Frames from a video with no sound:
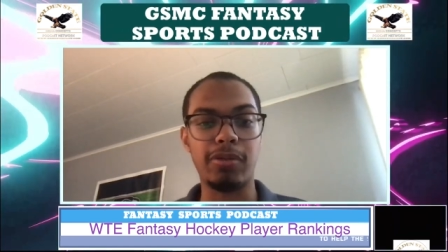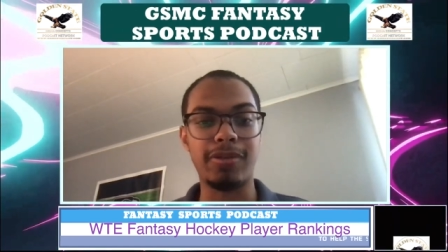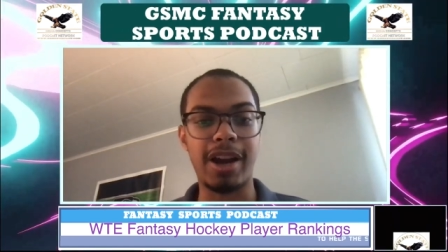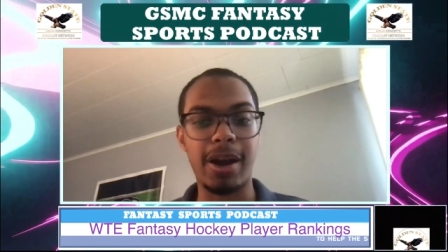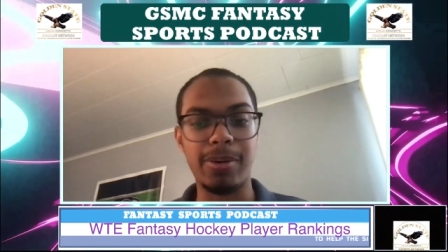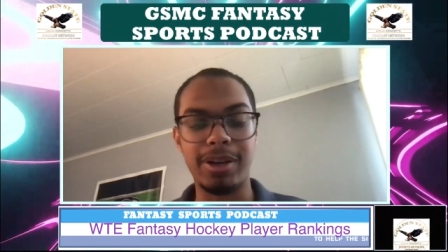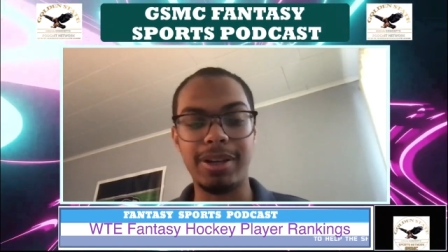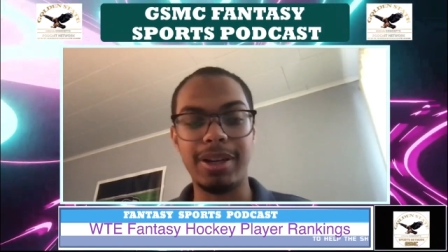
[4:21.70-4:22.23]

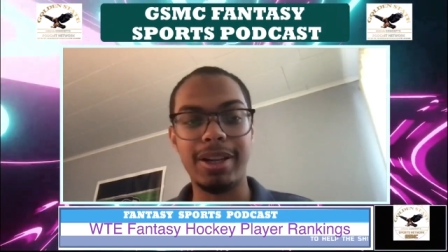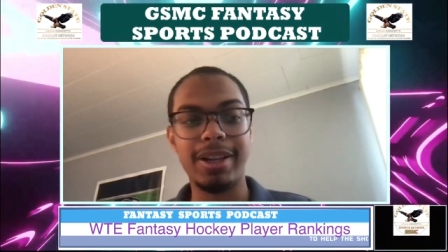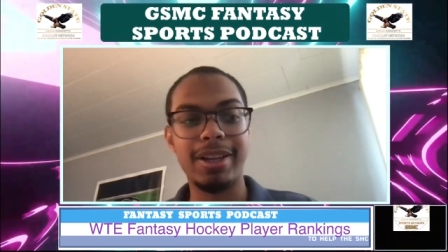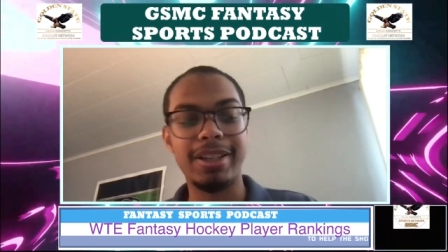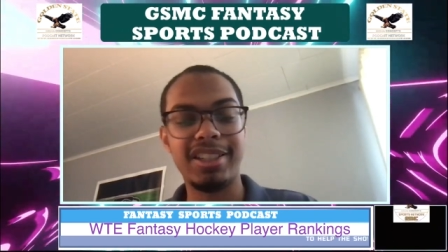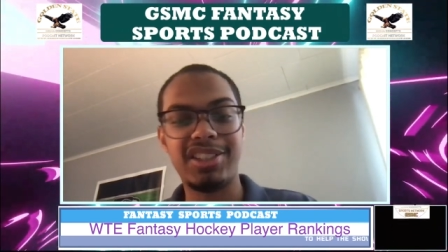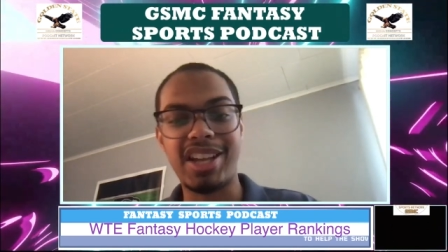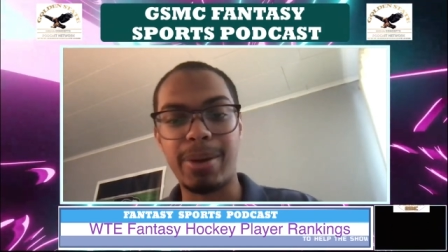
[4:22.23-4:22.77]
rounded
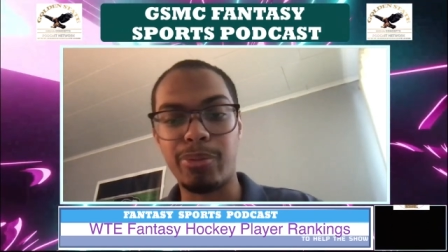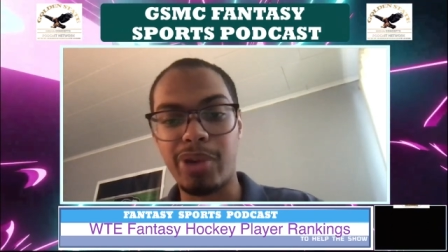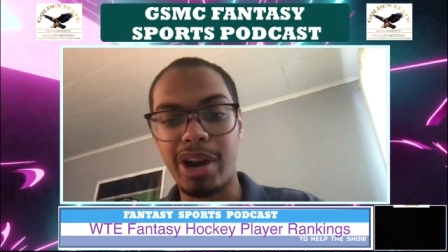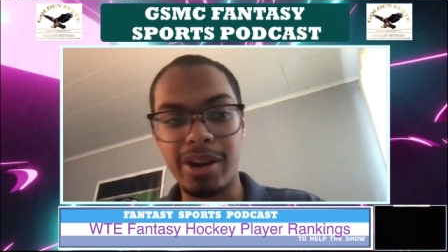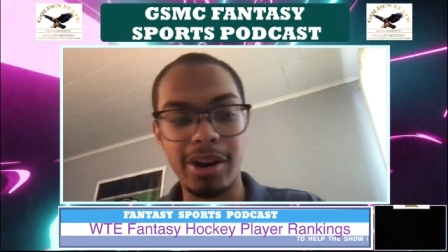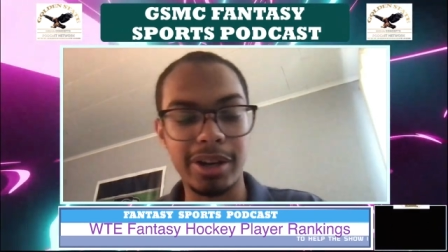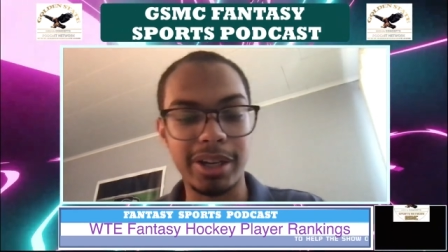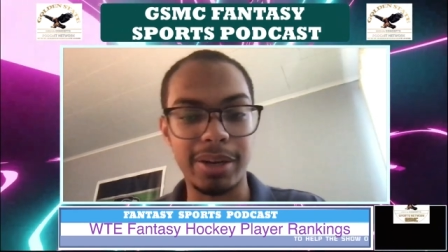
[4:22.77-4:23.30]
Sam
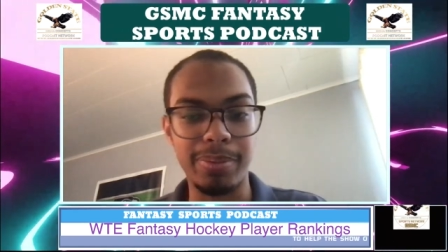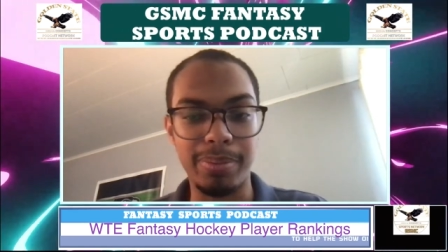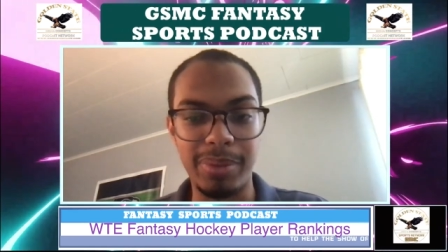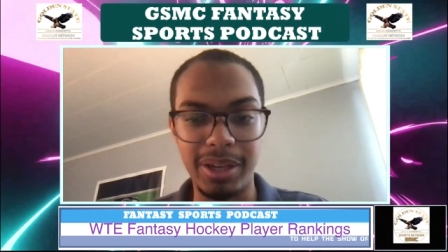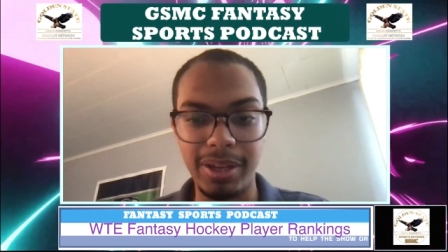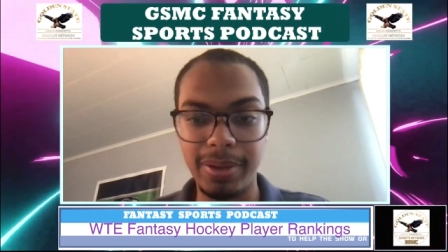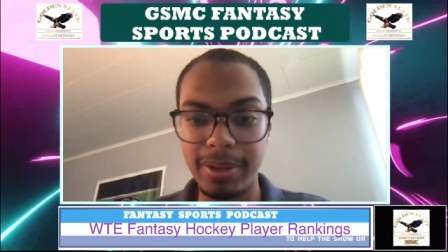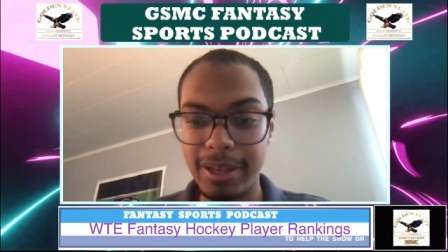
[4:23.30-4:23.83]
Reinhart can
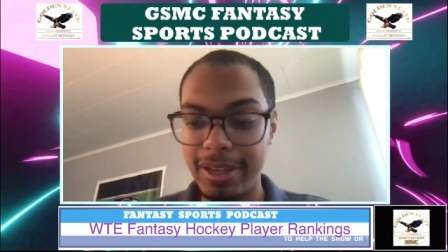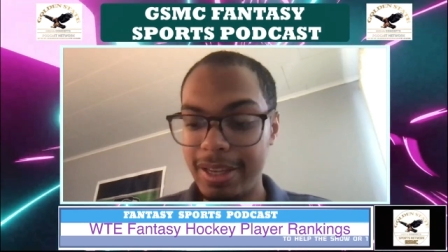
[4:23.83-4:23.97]
be,